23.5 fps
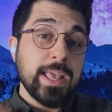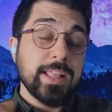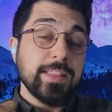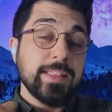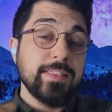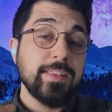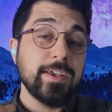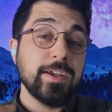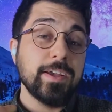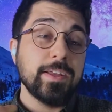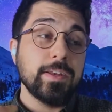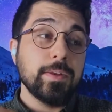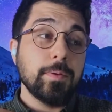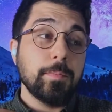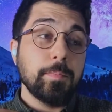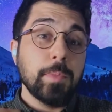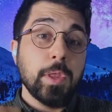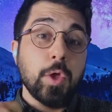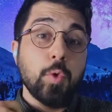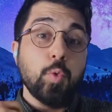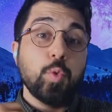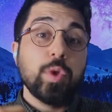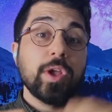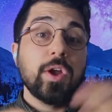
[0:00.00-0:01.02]
then
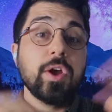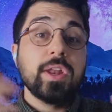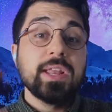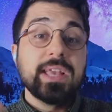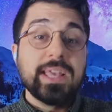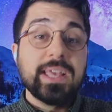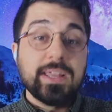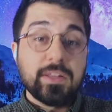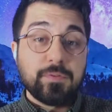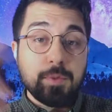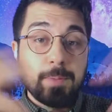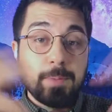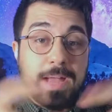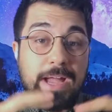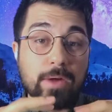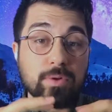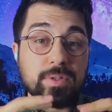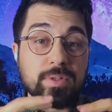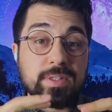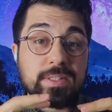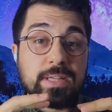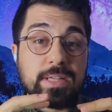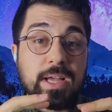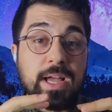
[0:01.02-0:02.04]
we got to get it from
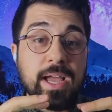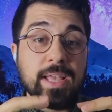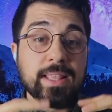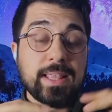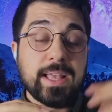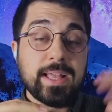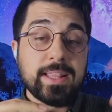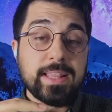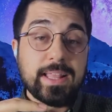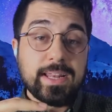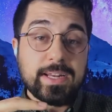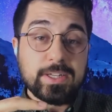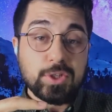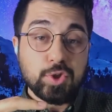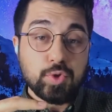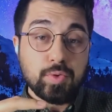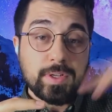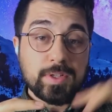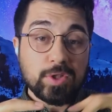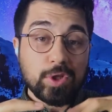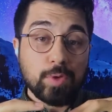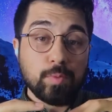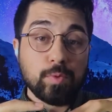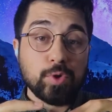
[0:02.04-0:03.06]
outside, and then as soon
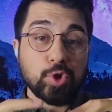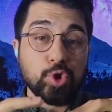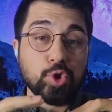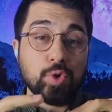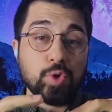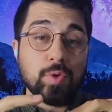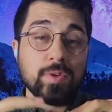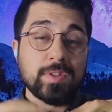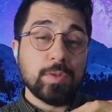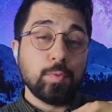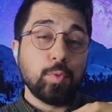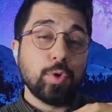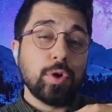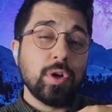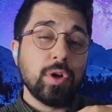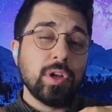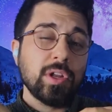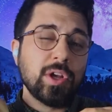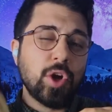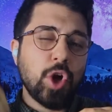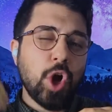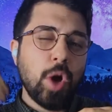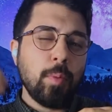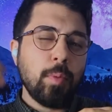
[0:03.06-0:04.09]
as someone shows it, we're going to come